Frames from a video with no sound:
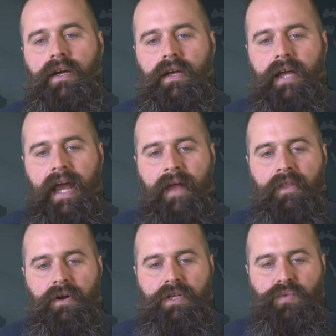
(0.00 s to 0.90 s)
And
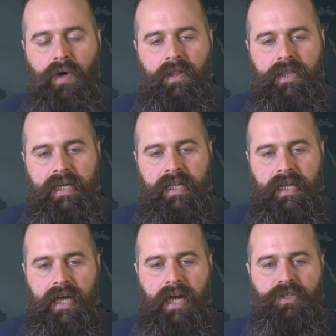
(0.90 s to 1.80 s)
there is one thing that
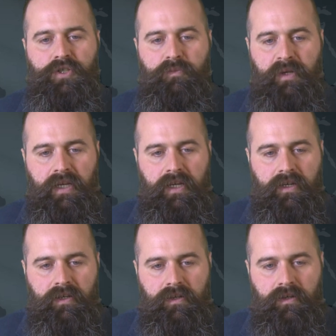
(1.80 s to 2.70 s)
has to be
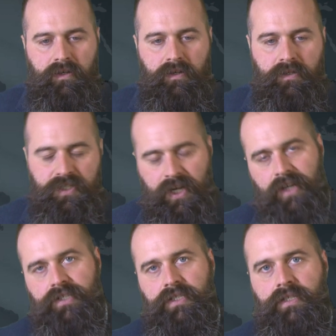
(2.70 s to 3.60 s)

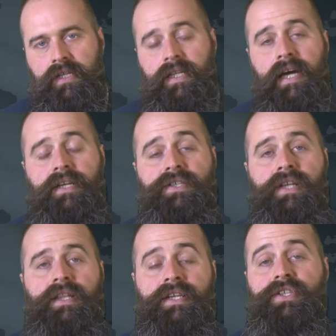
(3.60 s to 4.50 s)
discussed, and that is
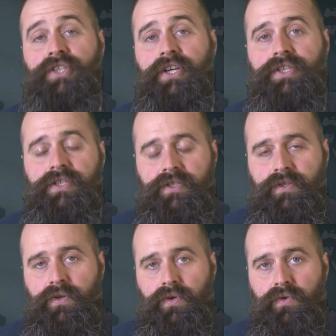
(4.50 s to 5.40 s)
that these judges
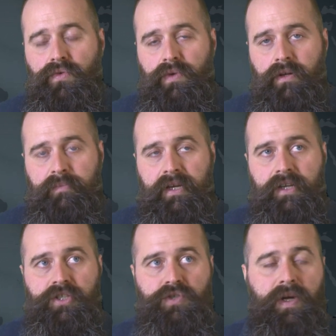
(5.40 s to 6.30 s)
who will be
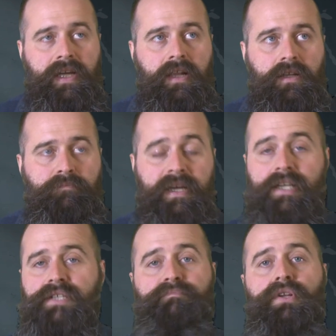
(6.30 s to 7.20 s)
striking the
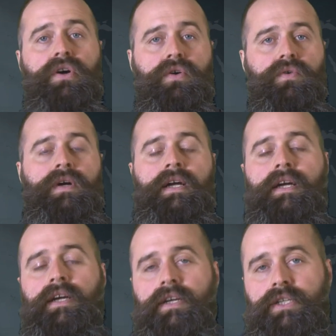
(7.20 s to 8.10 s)
biggest blow
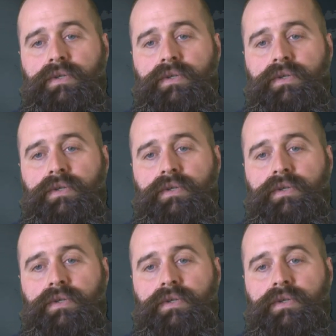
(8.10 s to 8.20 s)
to